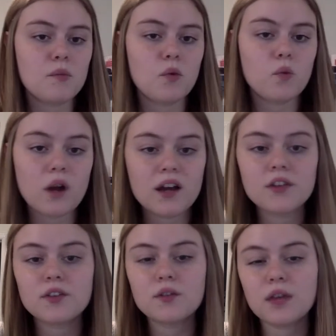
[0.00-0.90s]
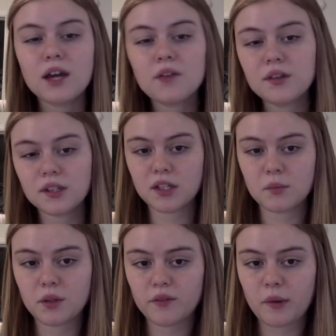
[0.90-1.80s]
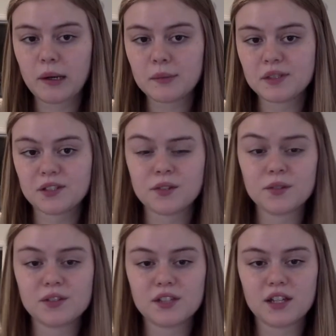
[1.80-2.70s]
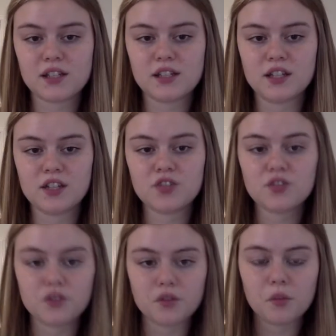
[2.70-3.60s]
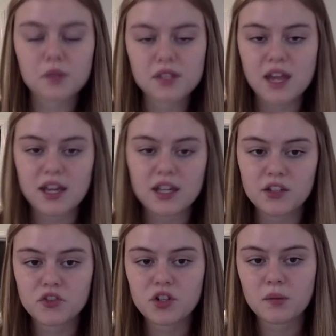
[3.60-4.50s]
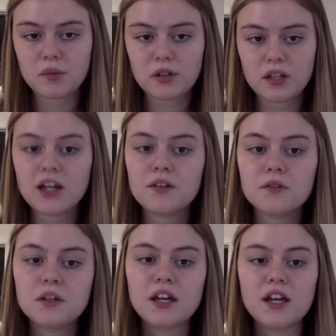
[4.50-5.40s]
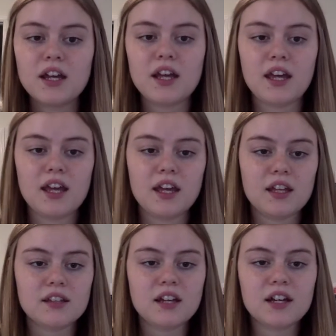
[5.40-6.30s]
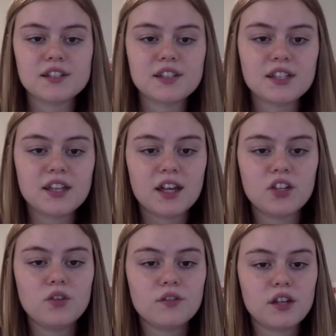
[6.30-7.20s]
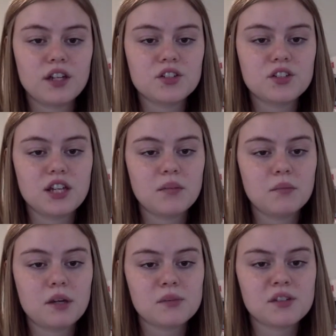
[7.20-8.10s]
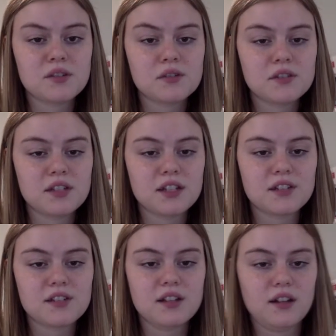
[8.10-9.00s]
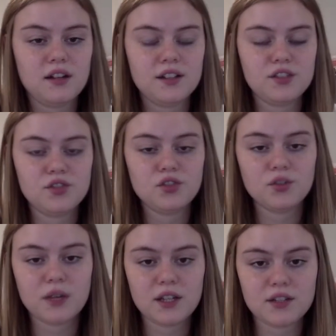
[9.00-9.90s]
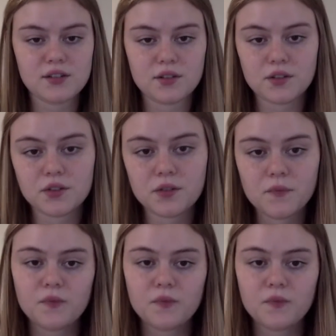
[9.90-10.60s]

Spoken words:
While you count the number of popsicle sticks in each group, say each number aloud. And lastly, can you arrange 10 popsicle sticks into a circle?